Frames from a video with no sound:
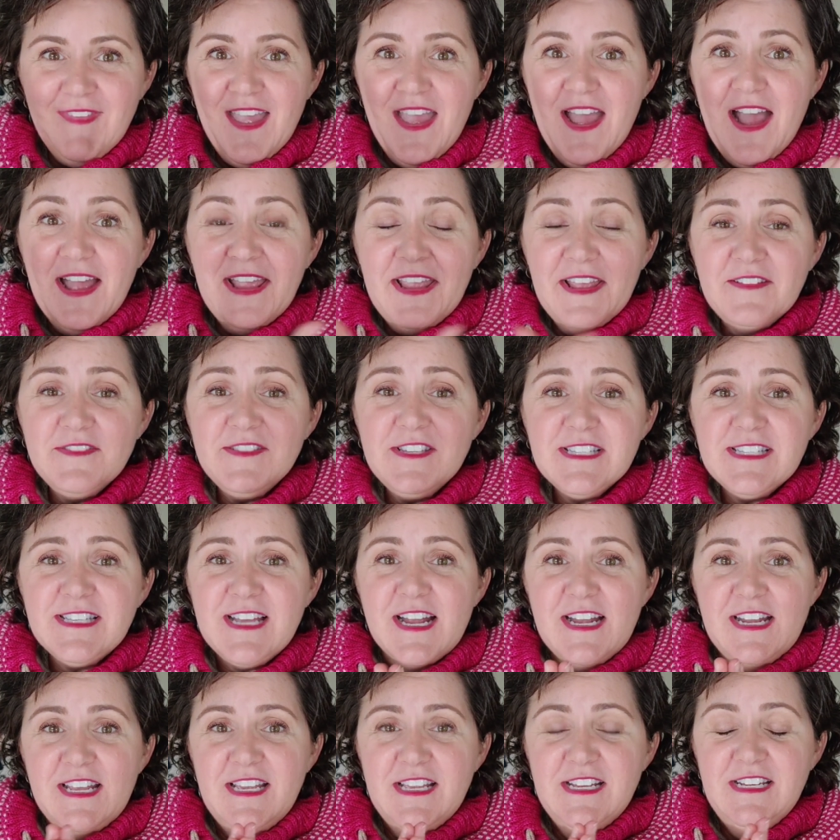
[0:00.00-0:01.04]
I have
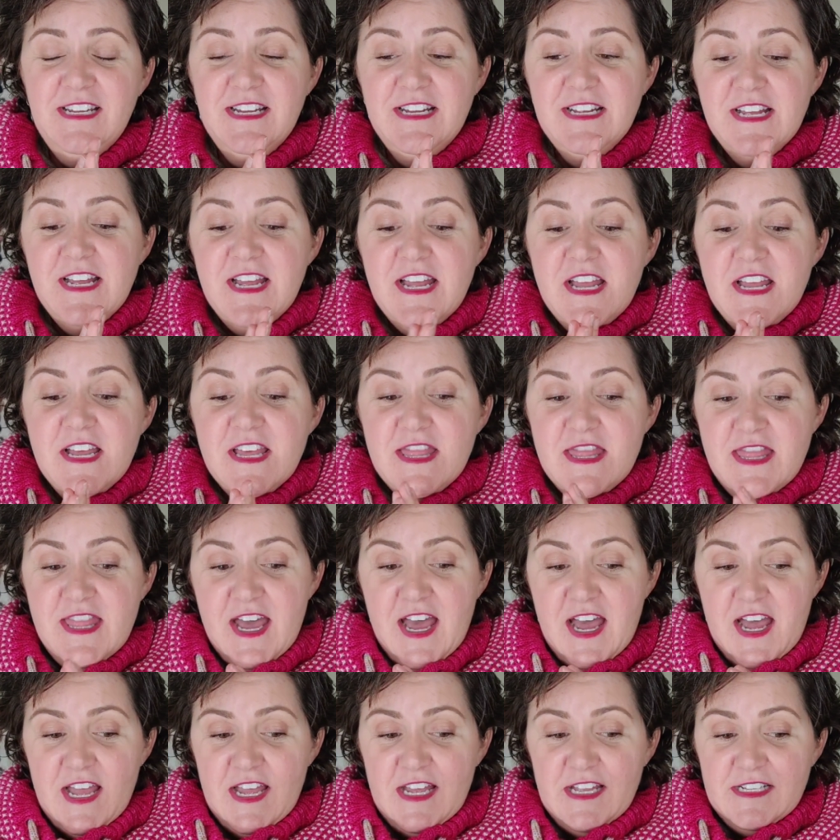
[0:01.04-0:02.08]
decided
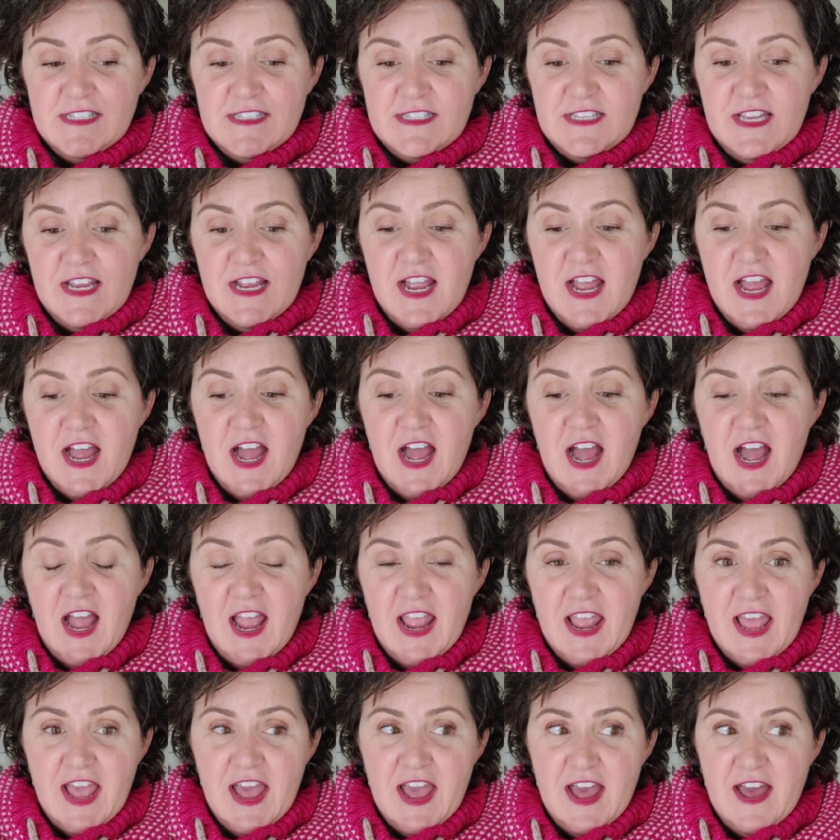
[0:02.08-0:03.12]
that
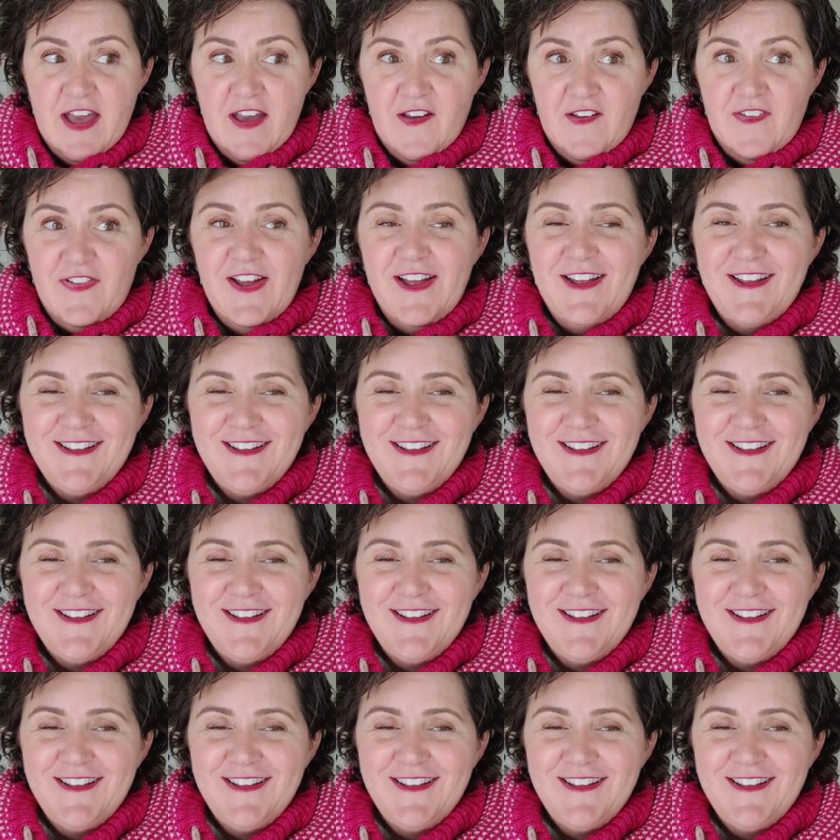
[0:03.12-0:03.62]
I have